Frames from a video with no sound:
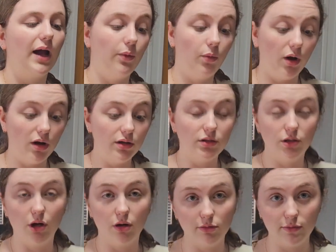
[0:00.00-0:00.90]
I want to
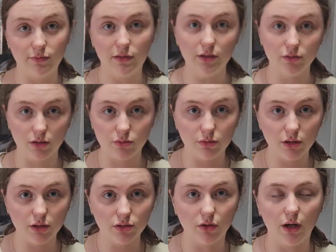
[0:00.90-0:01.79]
know if these ones
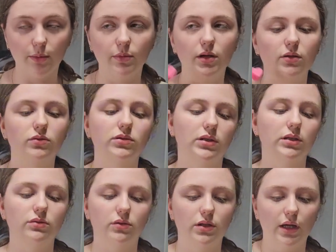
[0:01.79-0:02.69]
work, so I'm going to use
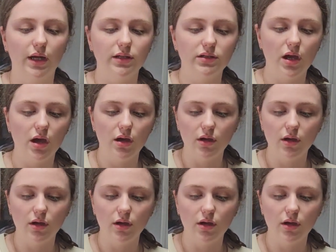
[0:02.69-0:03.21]
this one next.